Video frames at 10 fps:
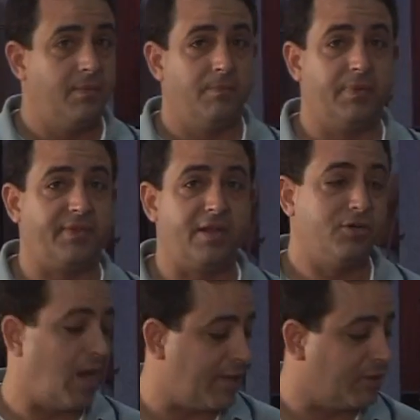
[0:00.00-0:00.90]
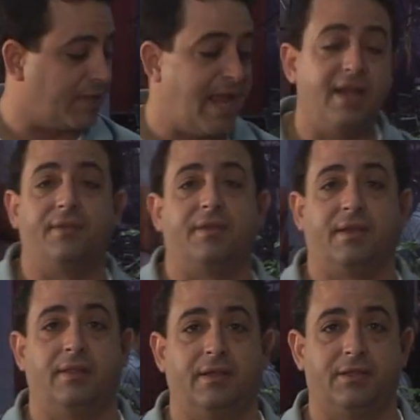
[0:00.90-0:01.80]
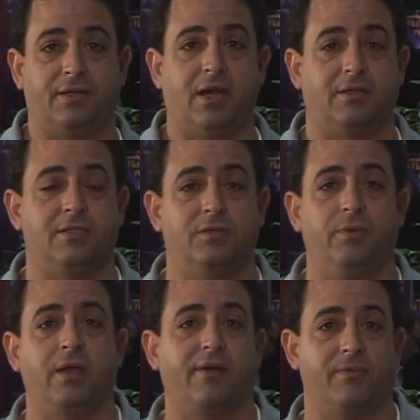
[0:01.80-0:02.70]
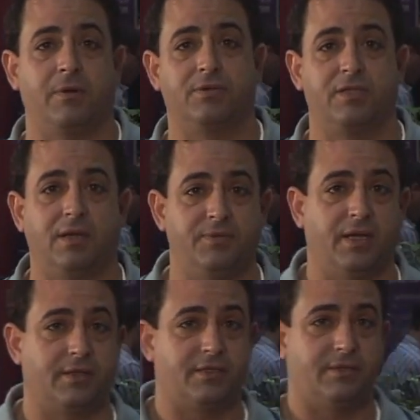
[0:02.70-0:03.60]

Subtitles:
but they do not look anything like the toxins we got from our subjects.